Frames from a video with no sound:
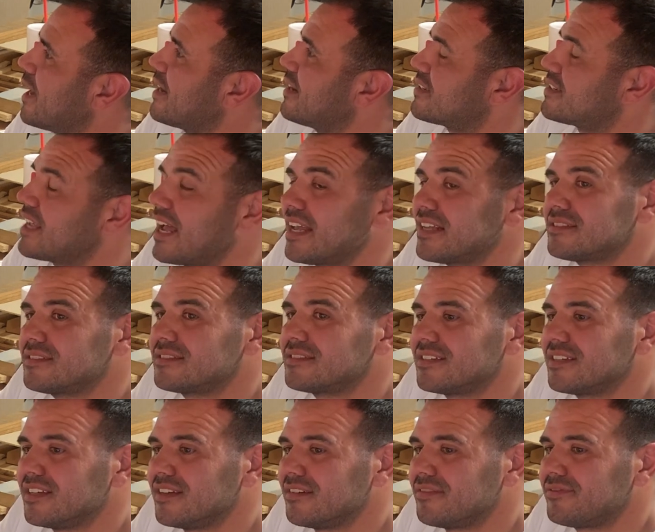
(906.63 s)
to test
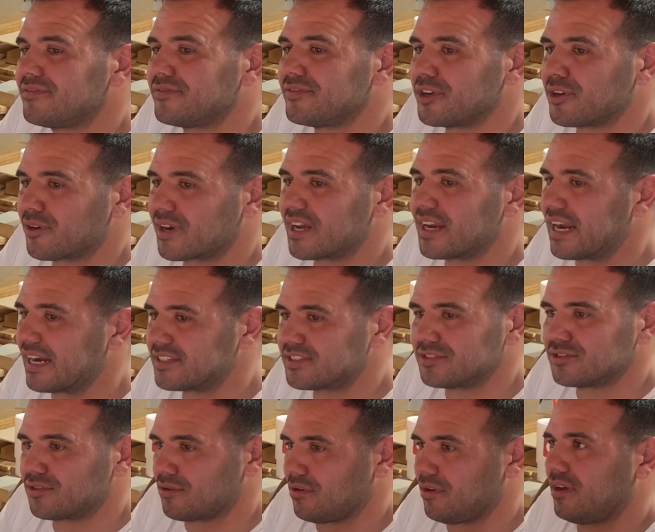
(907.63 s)
if your
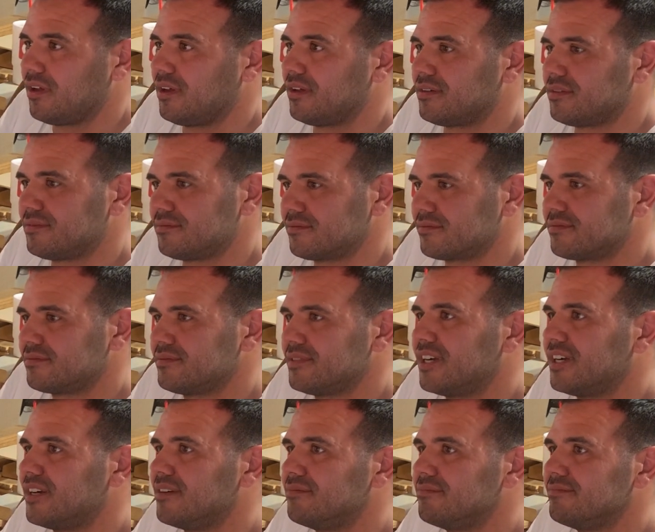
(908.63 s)
connections are all
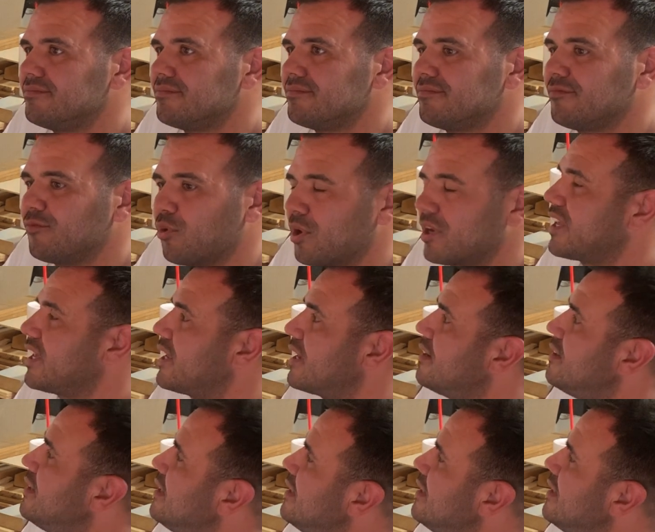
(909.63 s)
working